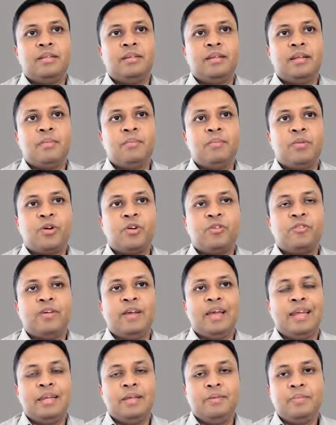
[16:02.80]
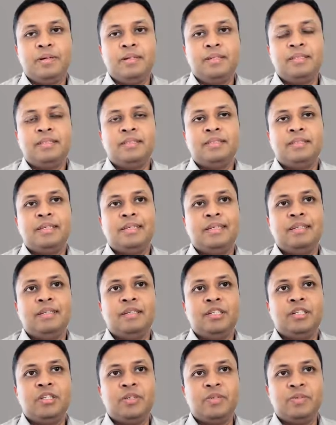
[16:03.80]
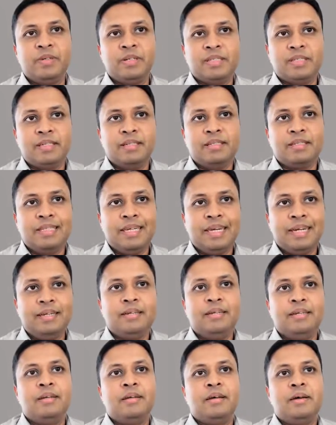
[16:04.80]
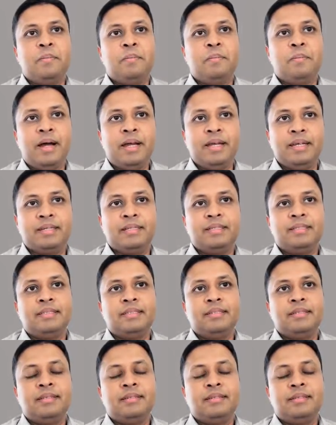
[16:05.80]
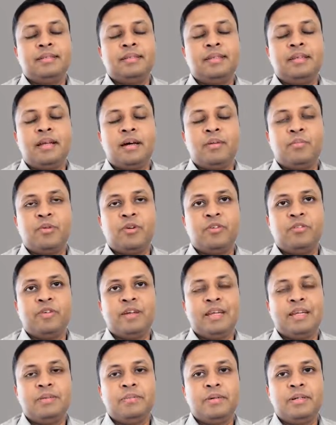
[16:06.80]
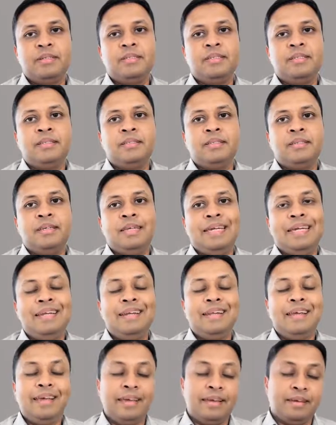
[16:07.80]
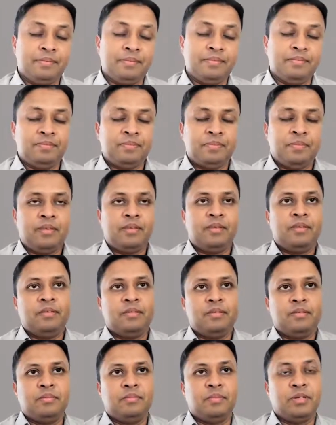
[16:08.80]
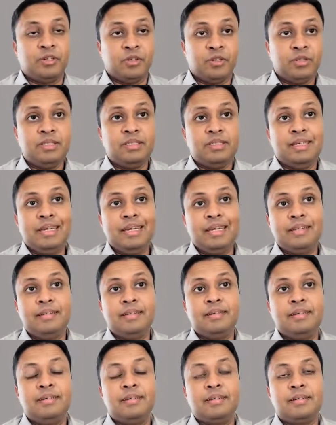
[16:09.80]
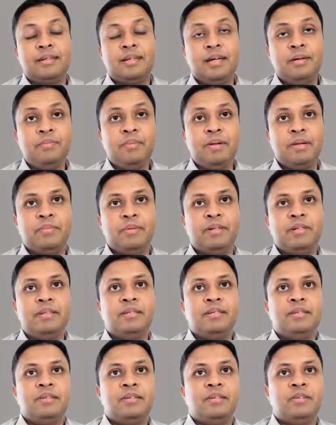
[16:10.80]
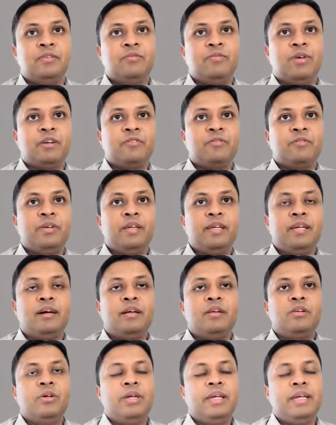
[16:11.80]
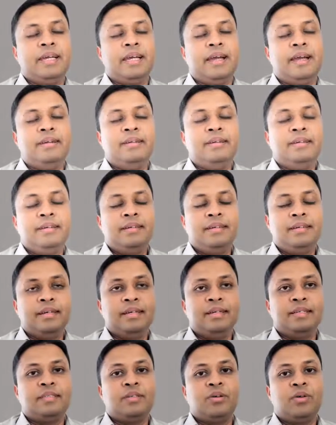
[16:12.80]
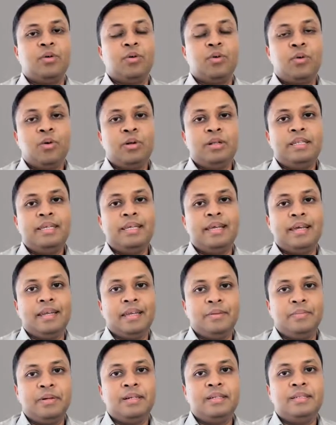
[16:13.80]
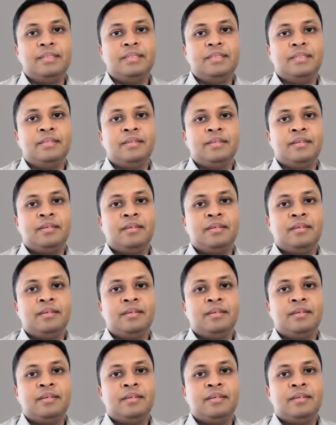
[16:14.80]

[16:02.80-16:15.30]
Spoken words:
number of elements in the universal set minus the number of elements in A. Because in the complement, what we are looking at is all the elements